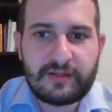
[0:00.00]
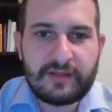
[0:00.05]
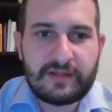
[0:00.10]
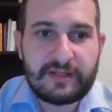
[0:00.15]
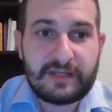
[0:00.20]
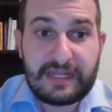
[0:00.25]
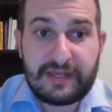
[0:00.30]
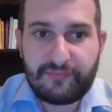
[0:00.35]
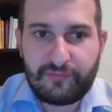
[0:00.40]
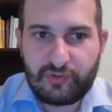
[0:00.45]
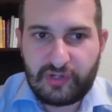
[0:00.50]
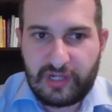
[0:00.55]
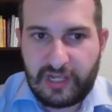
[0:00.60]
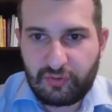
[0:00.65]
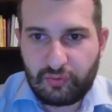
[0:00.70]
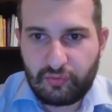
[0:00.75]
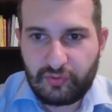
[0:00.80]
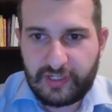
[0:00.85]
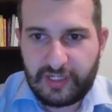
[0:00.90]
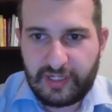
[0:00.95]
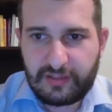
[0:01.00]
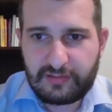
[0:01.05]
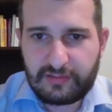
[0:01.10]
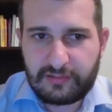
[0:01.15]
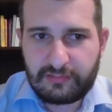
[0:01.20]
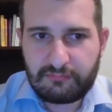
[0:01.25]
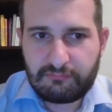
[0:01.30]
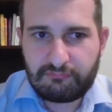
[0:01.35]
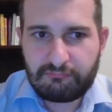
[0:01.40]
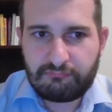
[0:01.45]
Levon Aronian
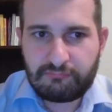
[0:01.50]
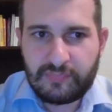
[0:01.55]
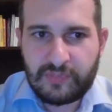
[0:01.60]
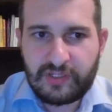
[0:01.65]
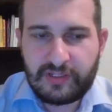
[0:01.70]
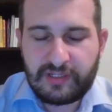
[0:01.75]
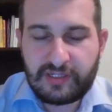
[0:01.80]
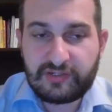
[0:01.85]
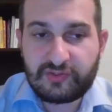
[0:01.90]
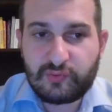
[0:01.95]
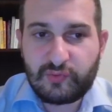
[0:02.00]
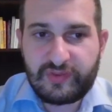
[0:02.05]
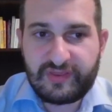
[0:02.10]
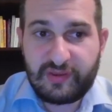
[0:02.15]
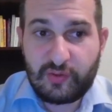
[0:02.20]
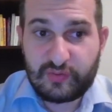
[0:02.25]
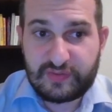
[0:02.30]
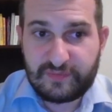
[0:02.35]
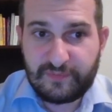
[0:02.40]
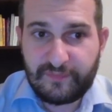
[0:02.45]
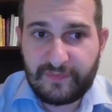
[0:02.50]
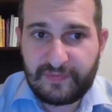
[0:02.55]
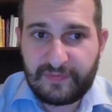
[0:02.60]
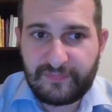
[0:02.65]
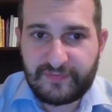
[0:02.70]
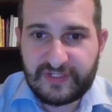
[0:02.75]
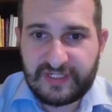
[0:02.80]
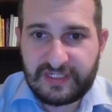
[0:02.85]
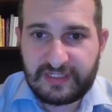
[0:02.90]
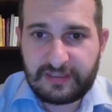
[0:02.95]
in
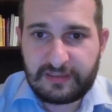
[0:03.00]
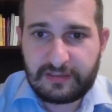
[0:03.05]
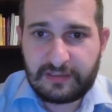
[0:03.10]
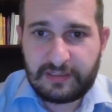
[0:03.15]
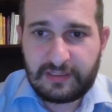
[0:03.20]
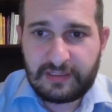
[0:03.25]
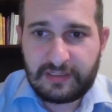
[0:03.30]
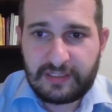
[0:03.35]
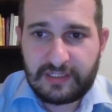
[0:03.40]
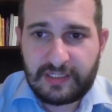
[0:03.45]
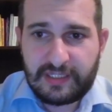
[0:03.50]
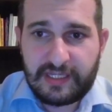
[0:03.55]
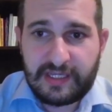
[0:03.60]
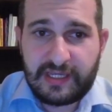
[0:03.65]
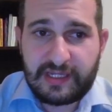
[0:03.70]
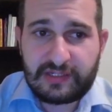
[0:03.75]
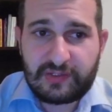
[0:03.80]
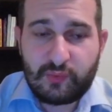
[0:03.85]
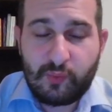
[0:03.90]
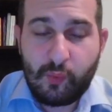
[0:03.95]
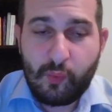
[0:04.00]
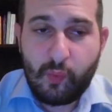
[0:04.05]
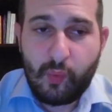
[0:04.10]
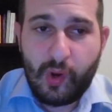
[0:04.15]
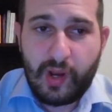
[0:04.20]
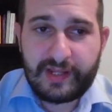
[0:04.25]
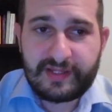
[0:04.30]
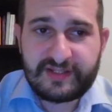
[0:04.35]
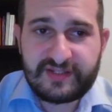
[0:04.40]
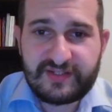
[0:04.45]
2015. And
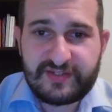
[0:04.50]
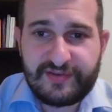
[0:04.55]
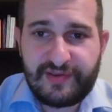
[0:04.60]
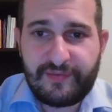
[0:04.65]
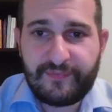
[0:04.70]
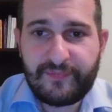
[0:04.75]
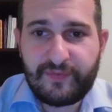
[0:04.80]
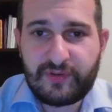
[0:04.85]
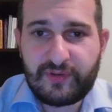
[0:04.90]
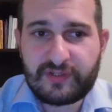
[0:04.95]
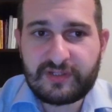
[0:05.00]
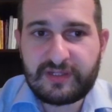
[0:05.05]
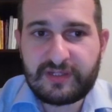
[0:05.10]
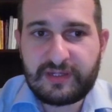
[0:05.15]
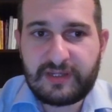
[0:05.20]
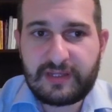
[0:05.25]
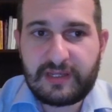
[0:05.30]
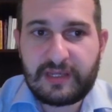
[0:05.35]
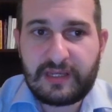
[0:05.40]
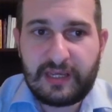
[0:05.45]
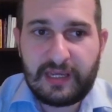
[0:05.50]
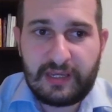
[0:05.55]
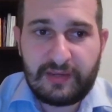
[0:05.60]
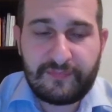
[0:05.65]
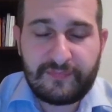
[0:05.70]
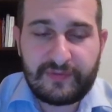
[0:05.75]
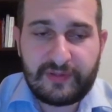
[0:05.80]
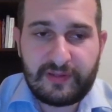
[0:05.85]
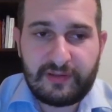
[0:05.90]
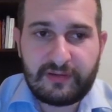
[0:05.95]
white suffered a
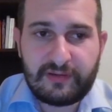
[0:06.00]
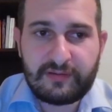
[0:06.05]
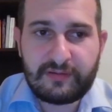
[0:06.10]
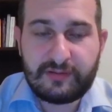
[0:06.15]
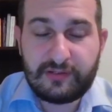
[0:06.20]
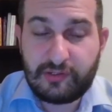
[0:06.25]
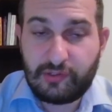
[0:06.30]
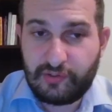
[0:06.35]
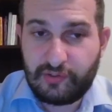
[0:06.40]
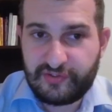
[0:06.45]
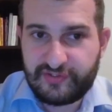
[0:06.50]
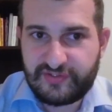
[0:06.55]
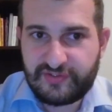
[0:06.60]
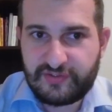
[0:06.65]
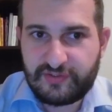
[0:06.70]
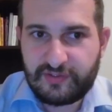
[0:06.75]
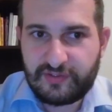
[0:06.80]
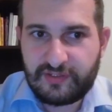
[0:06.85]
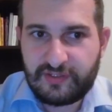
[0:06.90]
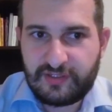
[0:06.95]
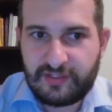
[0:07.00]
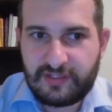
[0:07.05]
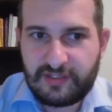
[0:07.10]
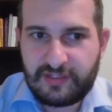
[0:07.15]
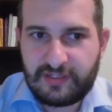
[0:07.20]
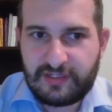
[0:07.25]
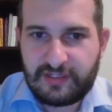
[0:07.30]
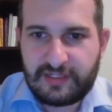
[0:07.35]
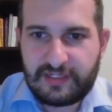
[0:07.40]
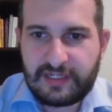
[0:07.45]
heavy loss.
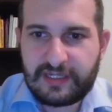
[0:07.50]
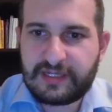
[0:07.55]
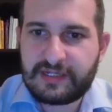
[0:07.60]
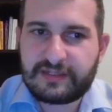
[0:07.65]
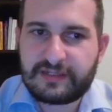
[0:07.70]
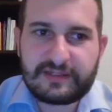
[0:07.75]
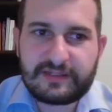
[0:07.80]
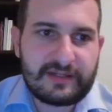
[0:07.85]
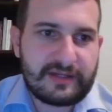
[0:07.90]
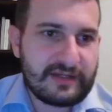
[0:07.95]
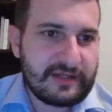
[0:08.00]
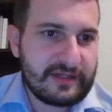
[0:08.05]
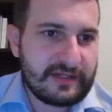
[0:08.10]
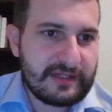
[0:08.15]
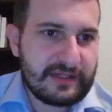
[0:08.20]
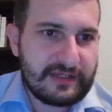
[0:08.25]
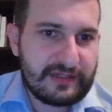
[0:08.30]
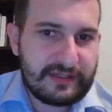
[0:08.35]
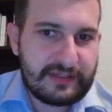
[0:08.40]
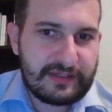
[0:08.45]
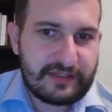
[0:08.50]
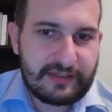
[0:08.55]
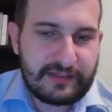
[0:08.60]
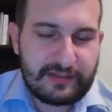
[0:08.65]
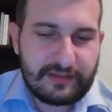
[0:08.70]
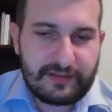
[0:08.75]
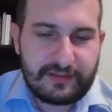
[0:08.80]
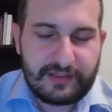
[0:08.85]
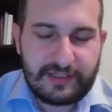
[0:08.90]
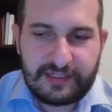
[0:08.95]
And
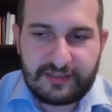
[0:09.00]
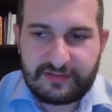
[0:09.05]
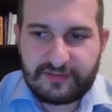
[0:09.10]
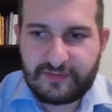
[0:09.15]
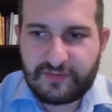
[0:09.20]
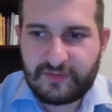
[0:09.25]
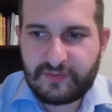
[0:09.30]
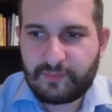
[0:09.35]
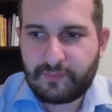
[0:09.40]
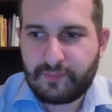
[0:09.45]
it